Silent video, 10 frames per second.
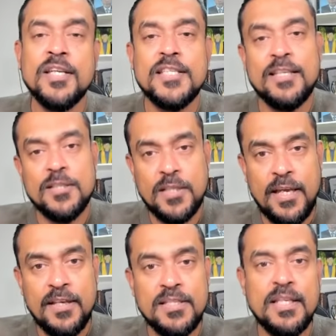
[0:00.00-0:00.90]

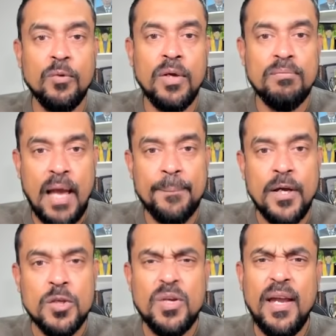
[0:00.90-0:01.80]
SQLmap.
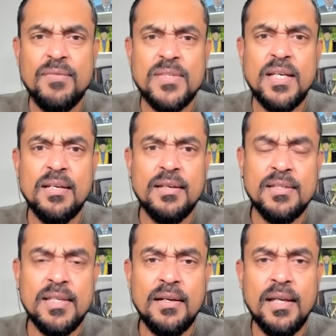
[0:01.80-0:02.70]
So I have seen
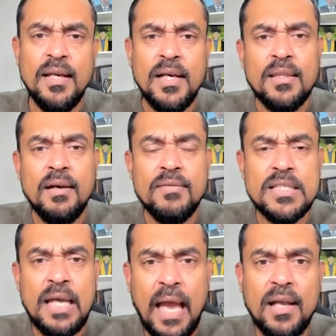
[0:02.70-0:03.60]
recently there was
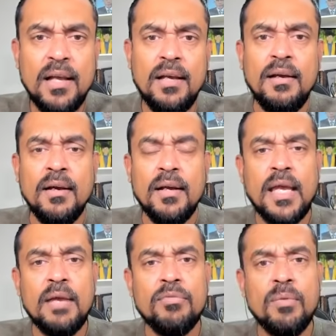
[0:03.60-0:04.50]
a hacker that
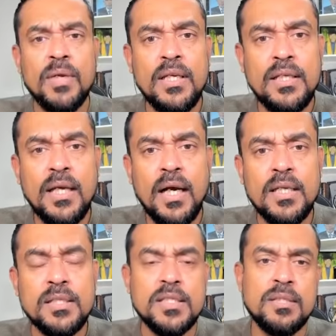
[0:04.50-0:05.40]
came from India
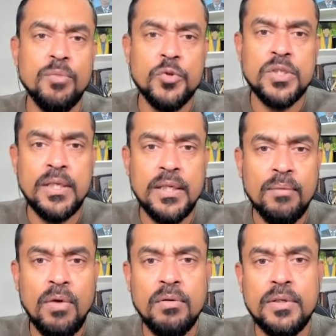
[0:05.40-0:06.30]
just boasting
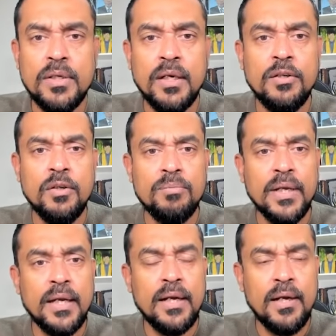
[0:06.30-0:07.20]
about
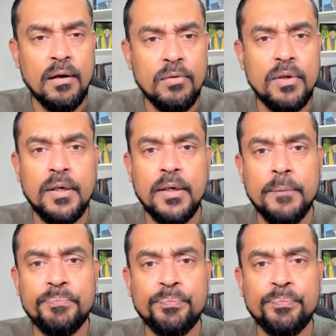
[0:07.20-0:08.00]
bringing down